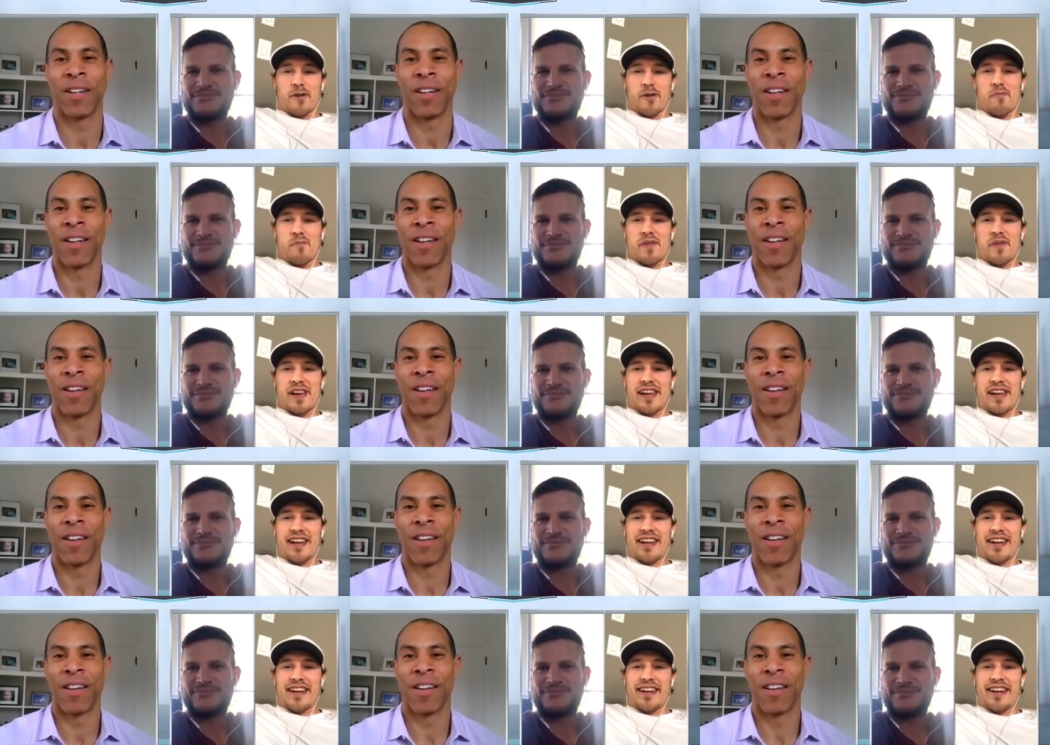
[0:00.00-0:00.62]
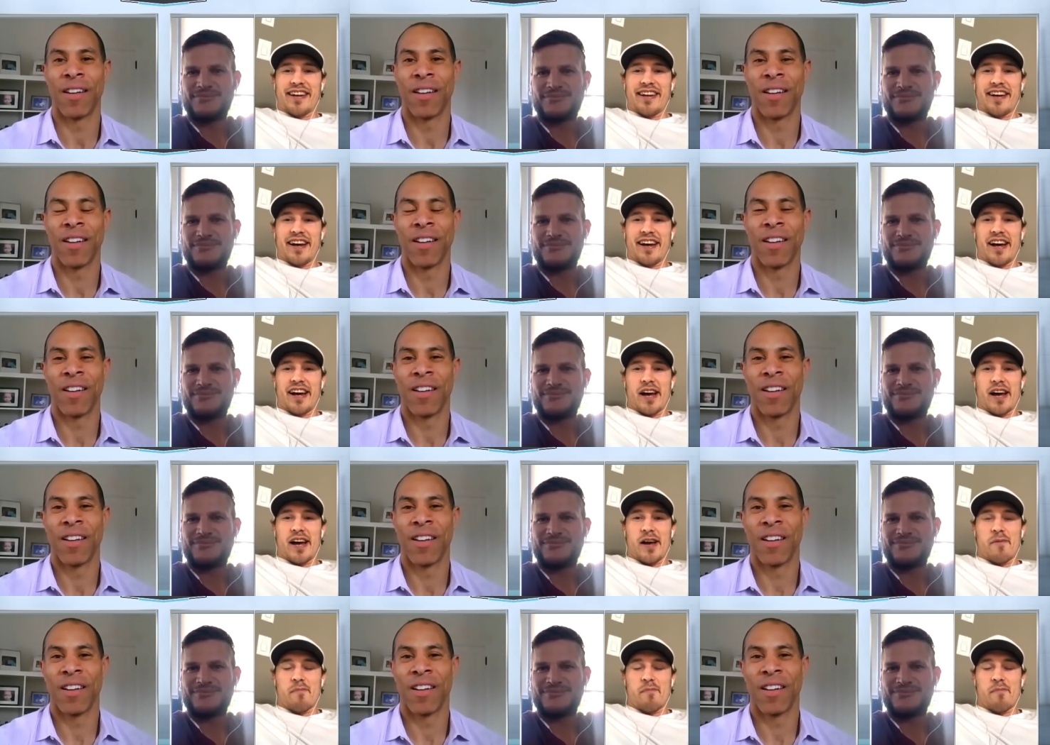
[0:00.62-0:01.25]
Speaker 1: me and
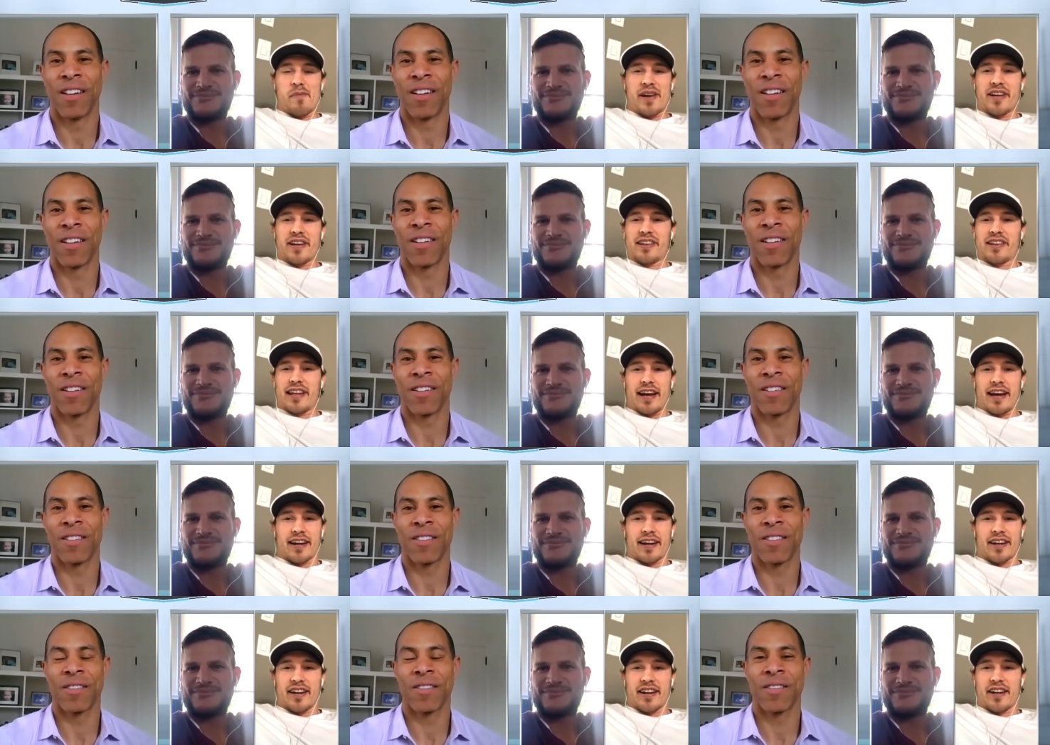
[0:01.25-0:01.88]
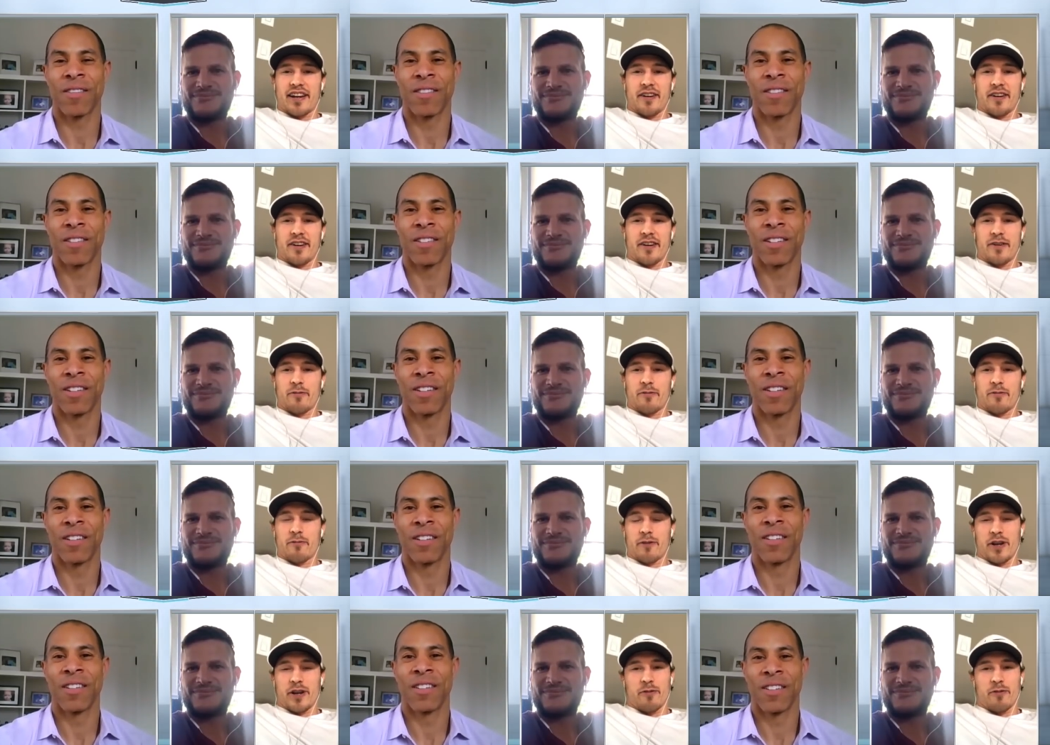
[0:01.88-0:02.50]
Lekkonen,
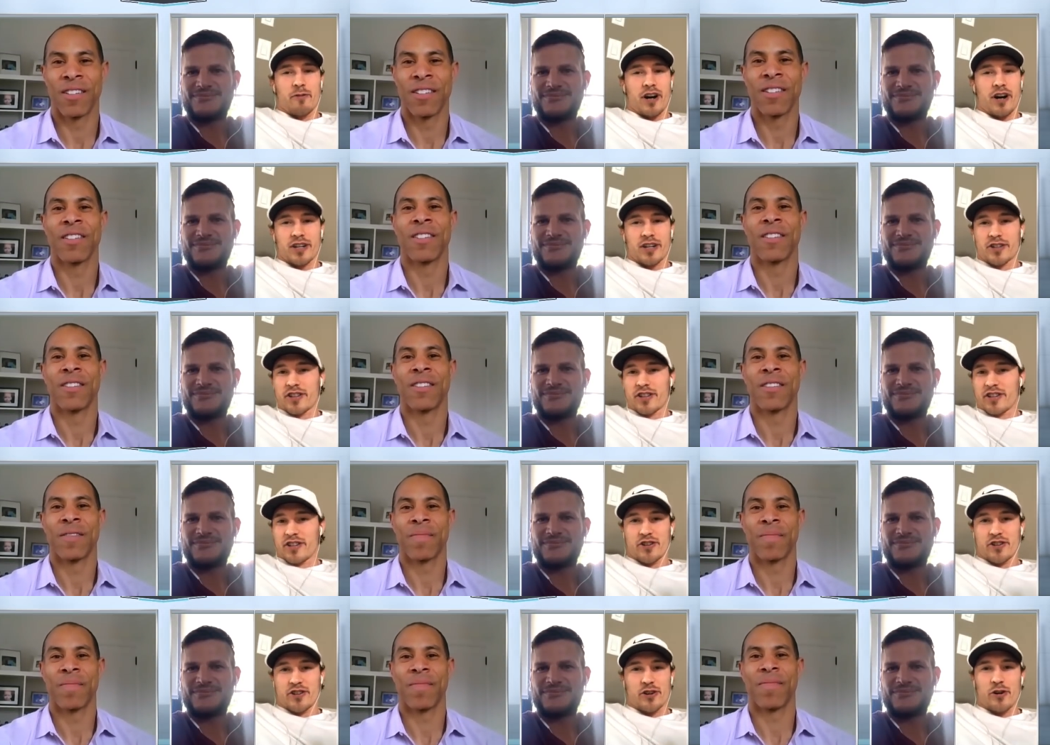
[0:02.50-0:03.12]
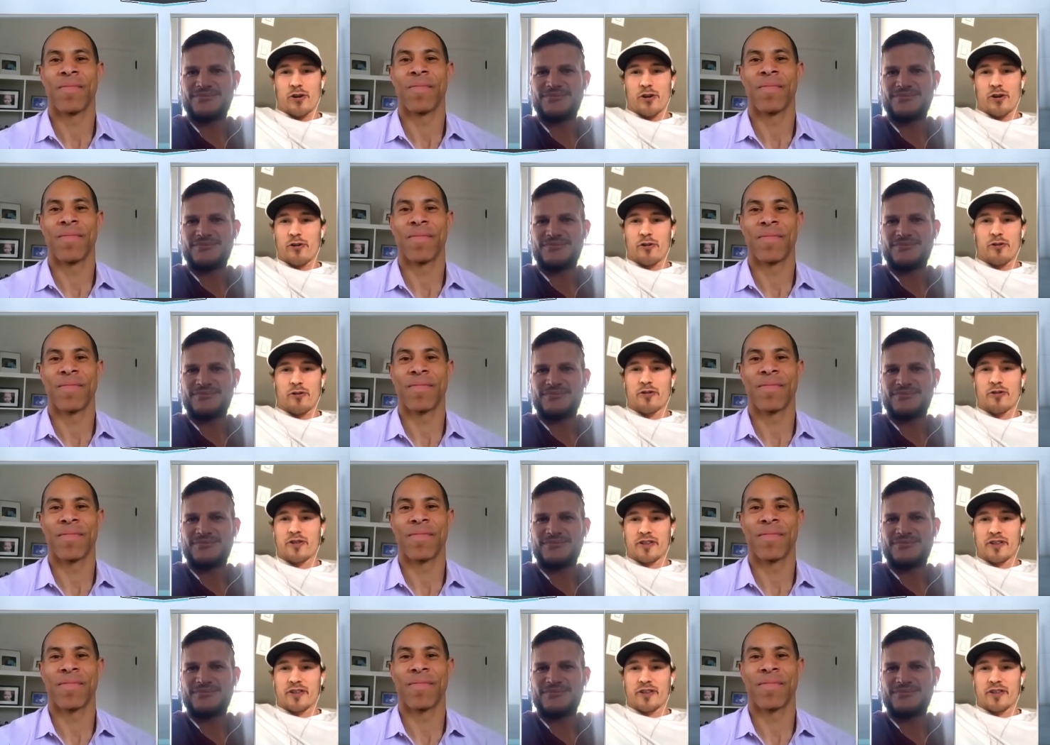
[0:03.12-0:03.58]
we watch this show